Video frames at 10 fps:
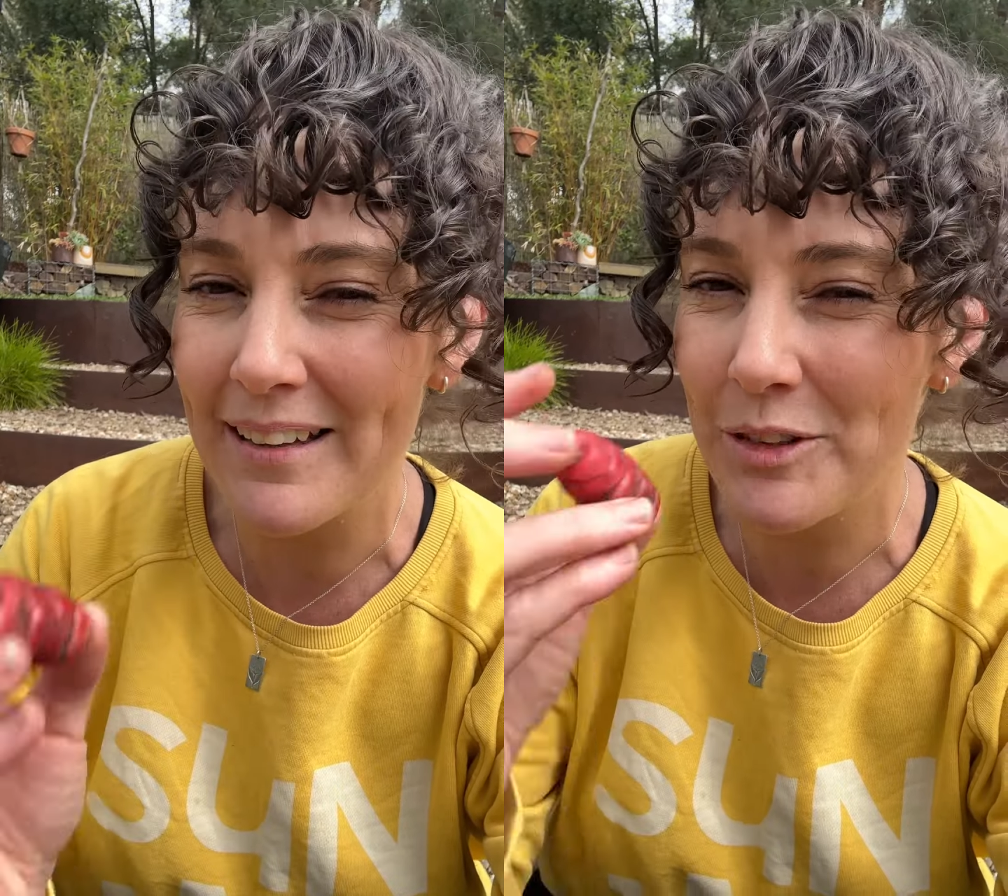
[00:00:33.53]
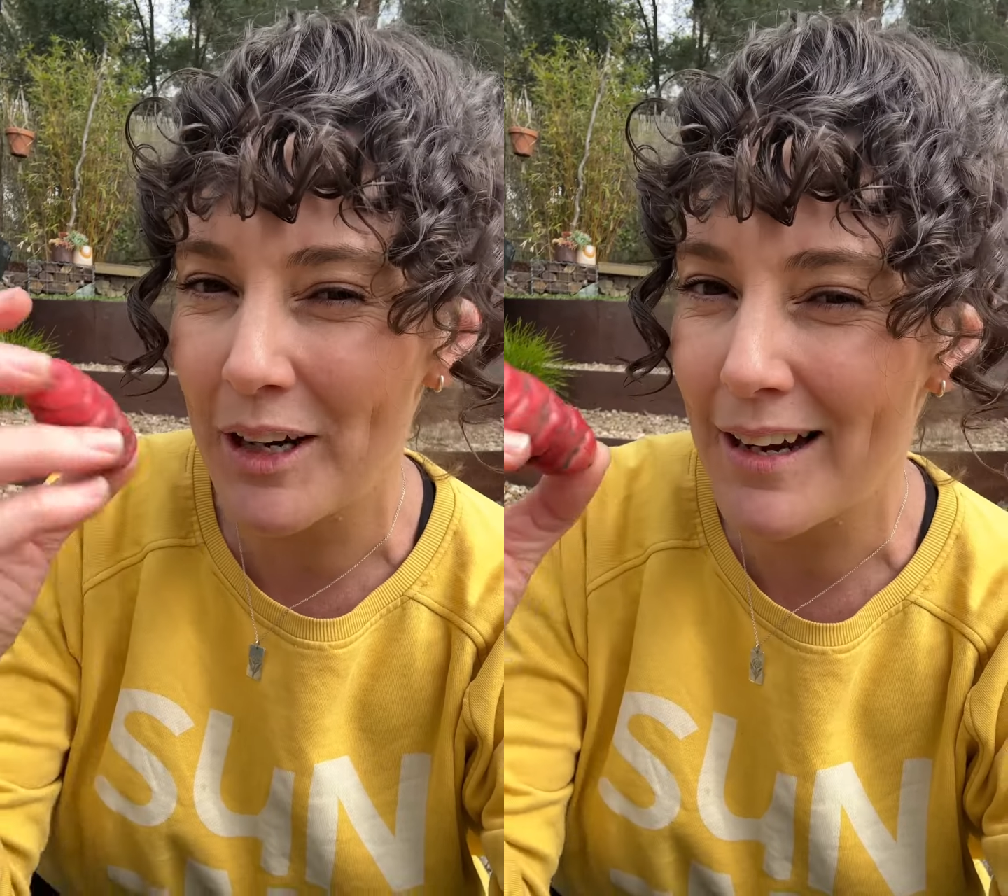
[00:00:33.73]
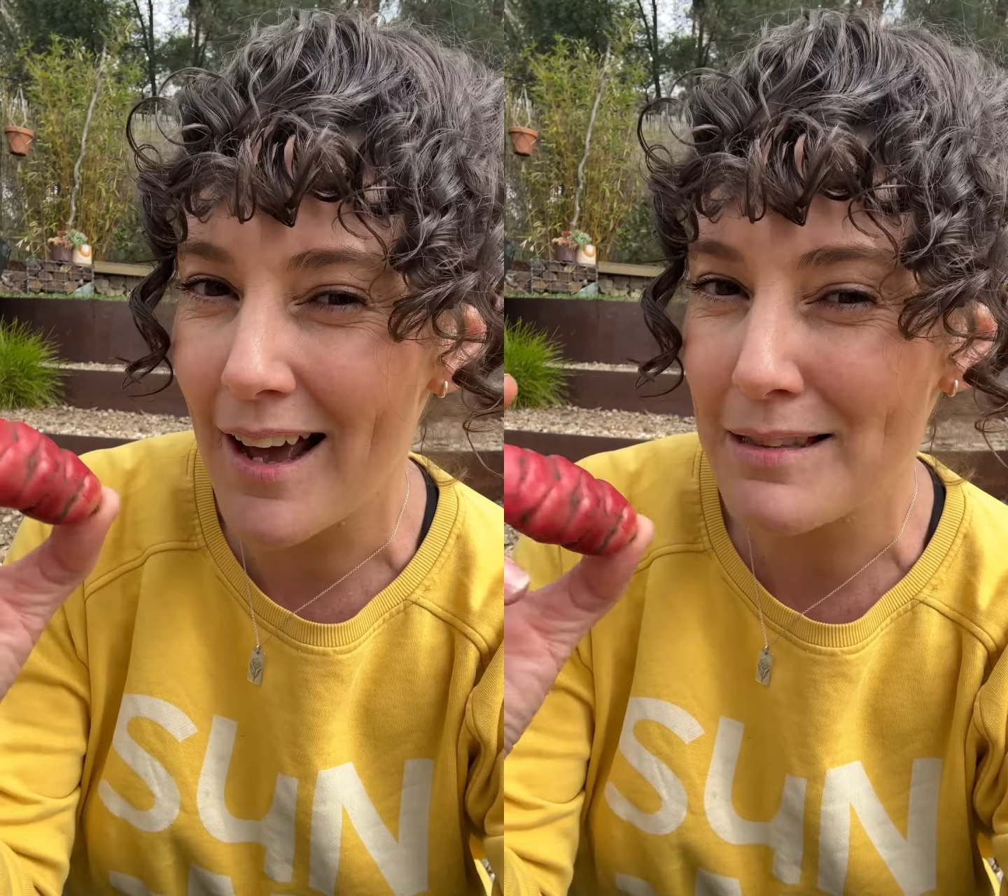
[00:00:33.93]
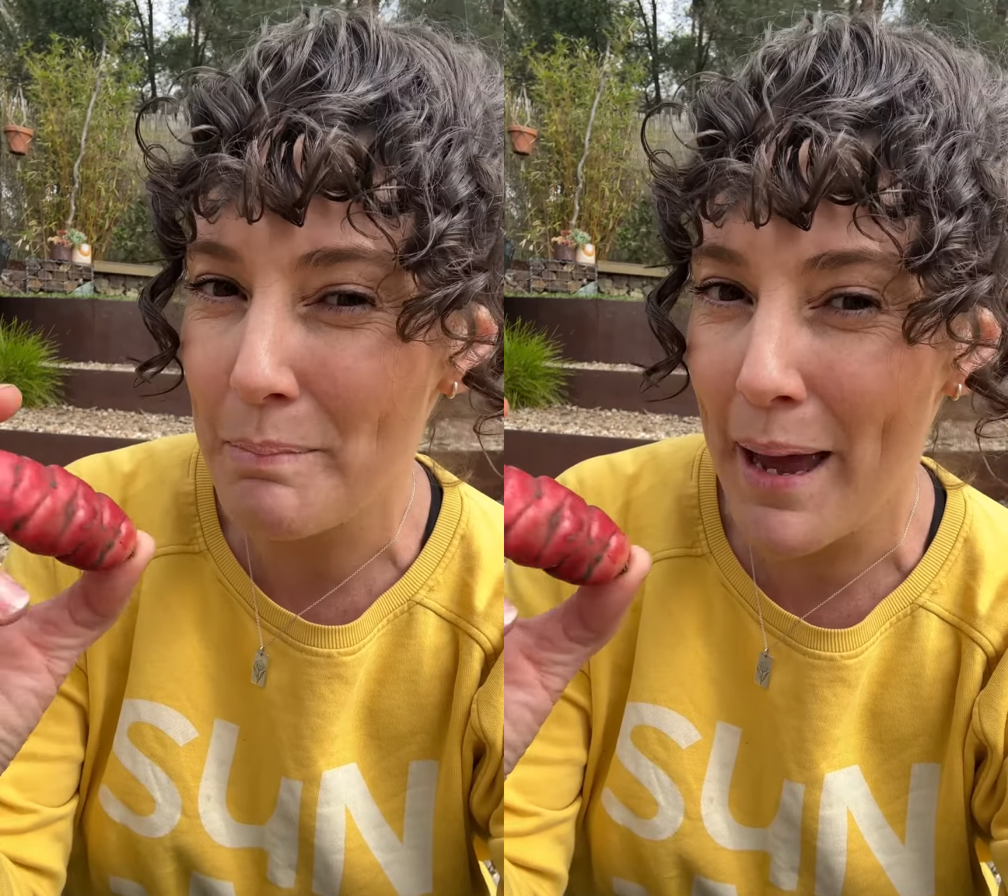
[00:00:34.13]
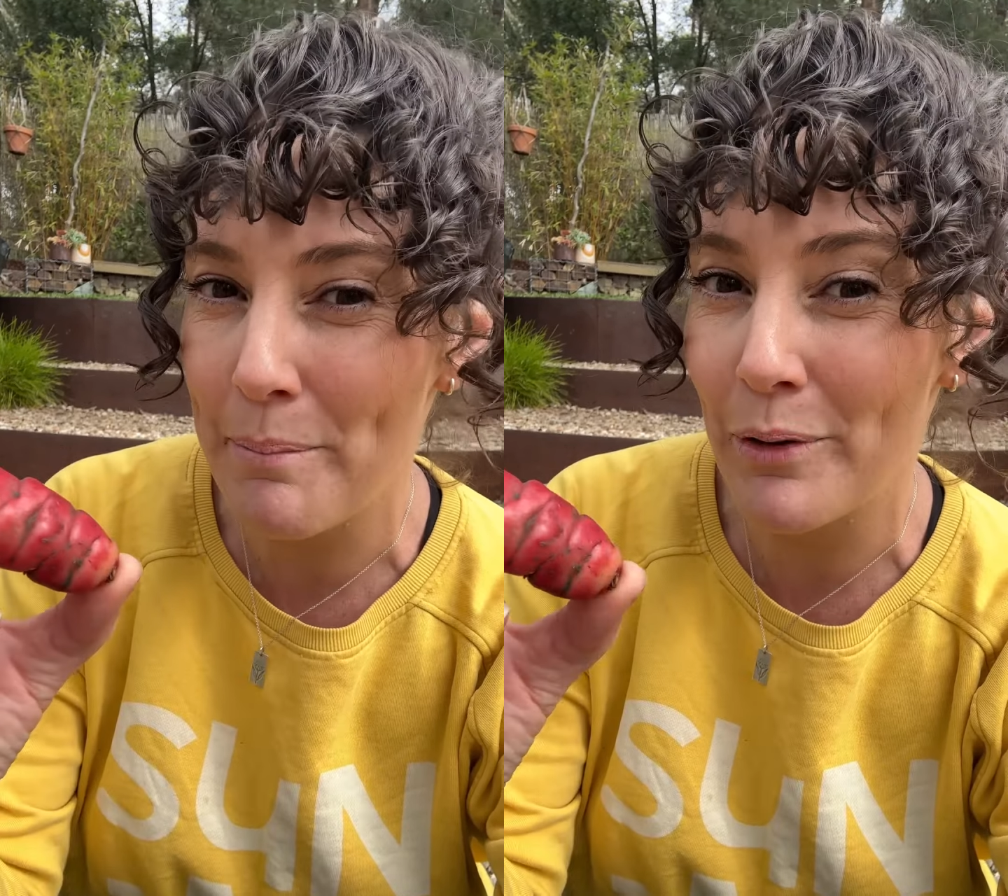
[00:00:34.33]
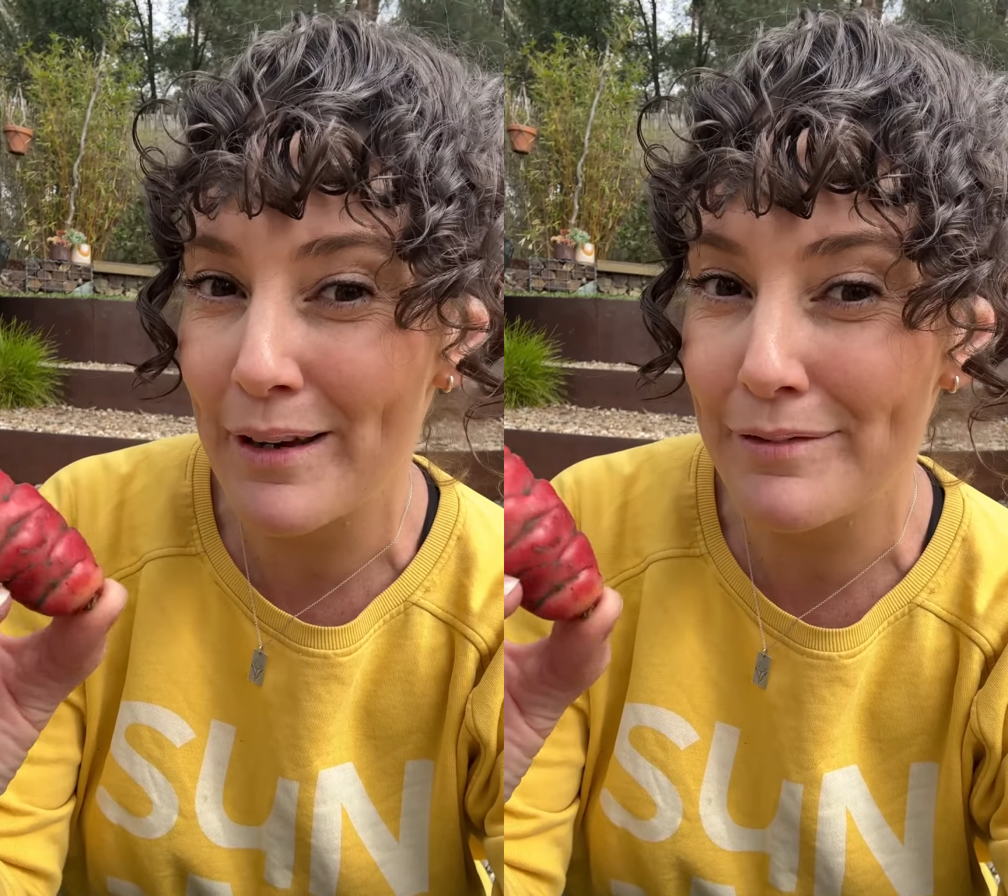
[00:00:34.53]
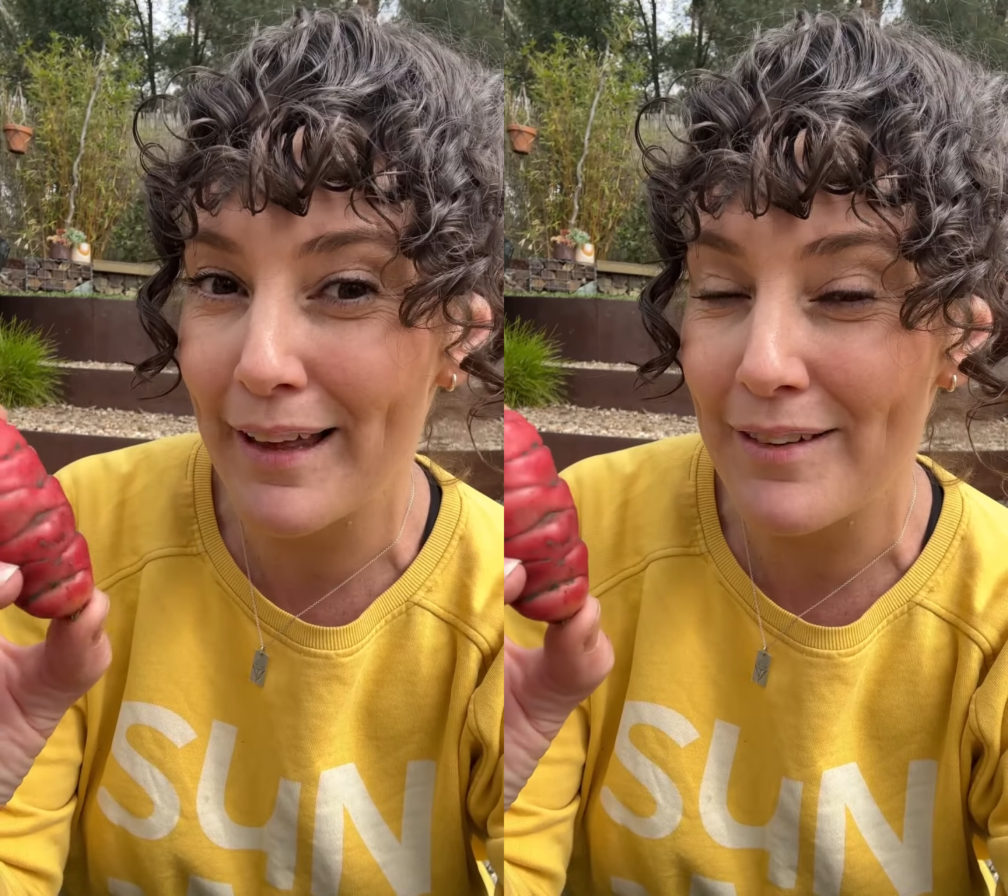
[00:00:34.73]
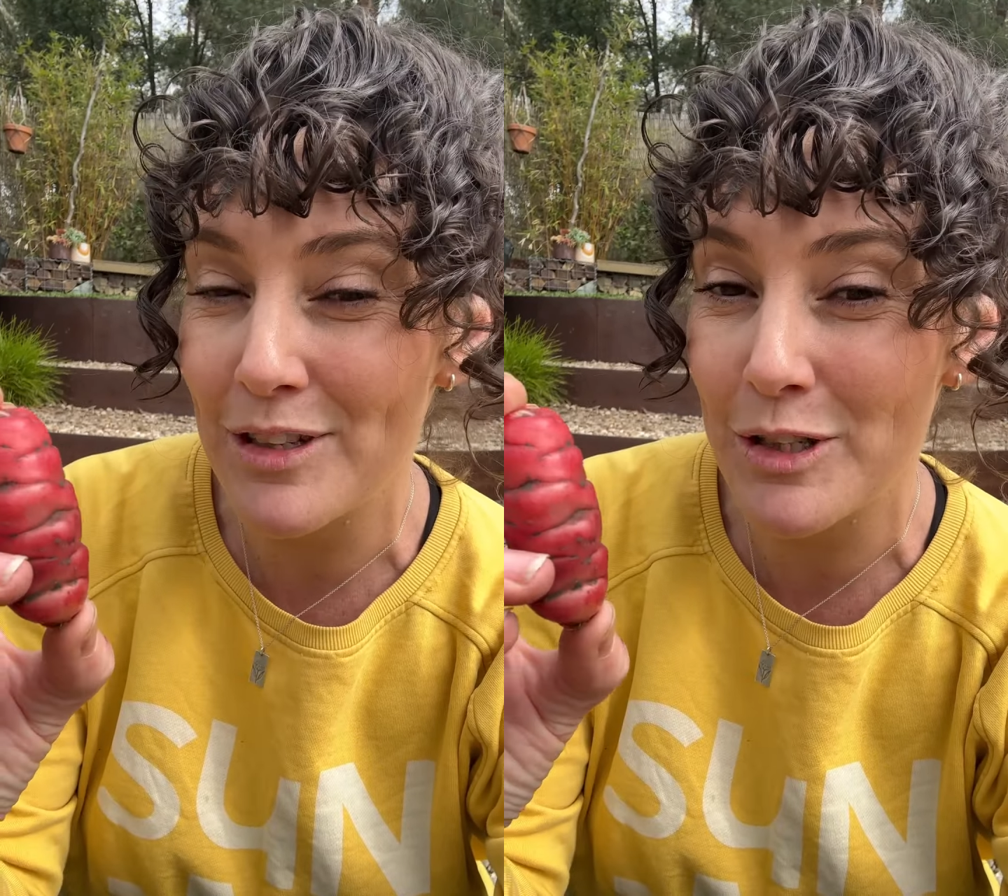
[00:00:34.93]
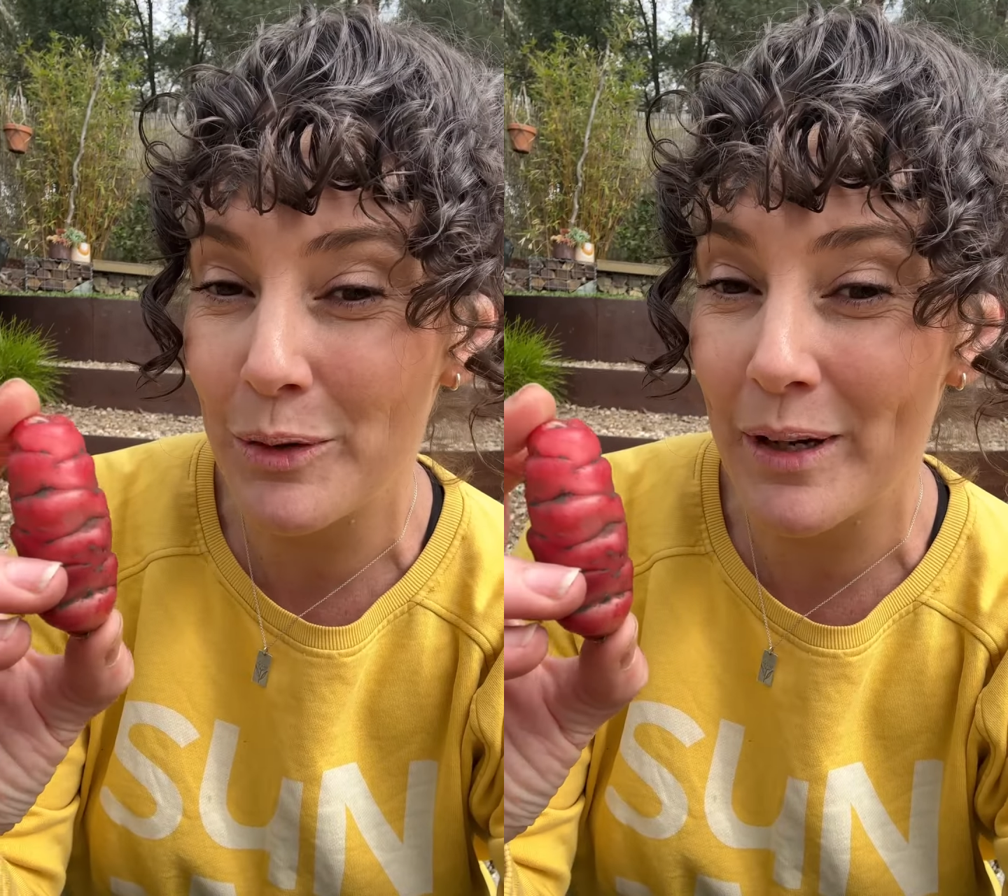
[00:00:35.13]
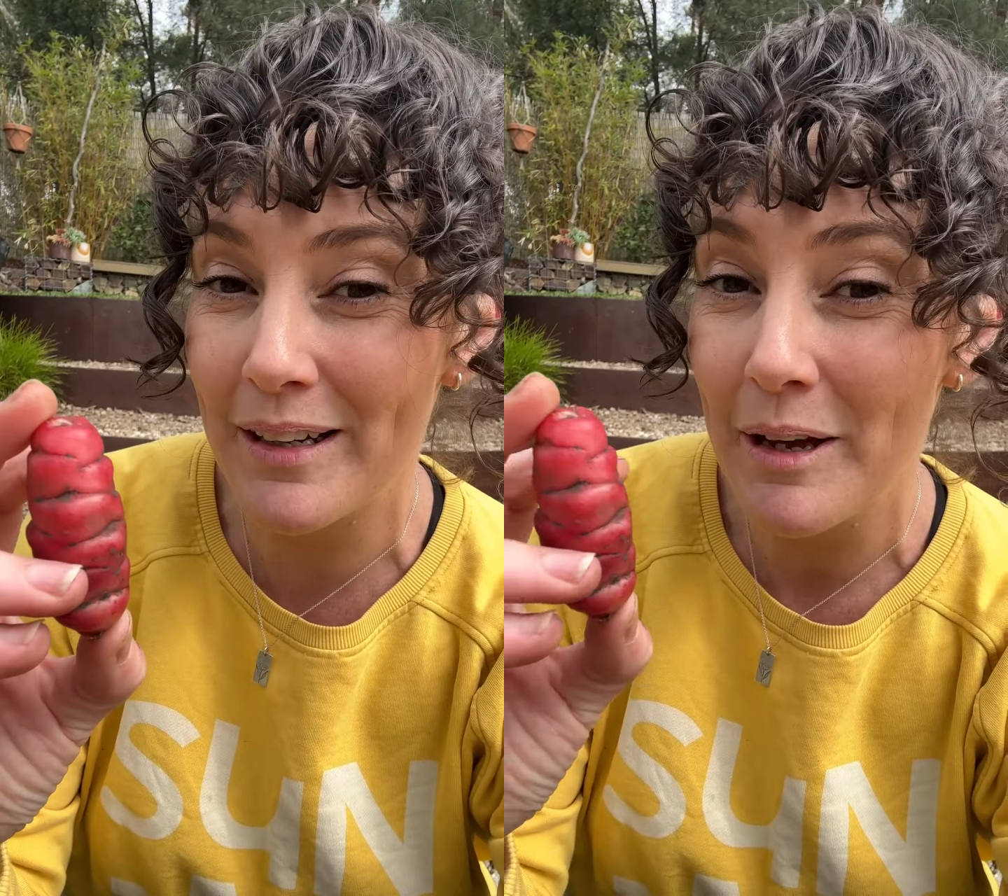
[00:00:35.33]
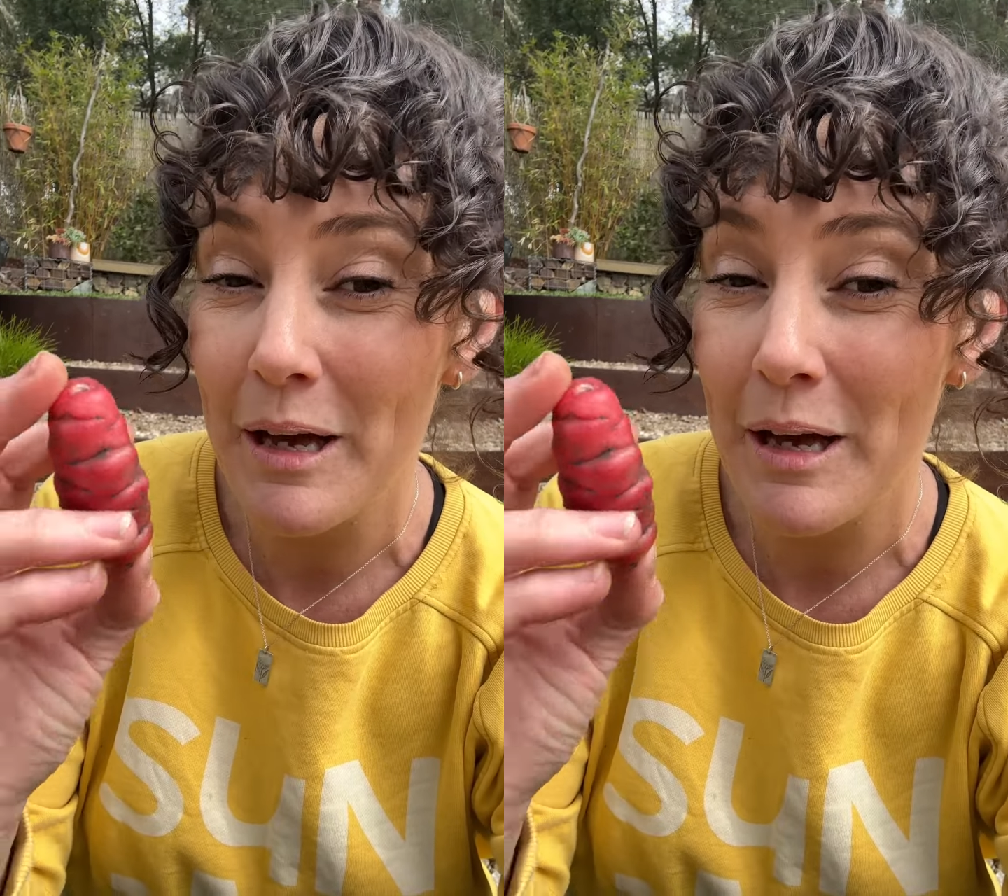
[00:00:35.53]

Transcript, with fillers: It's got a nice peppery flavour to it.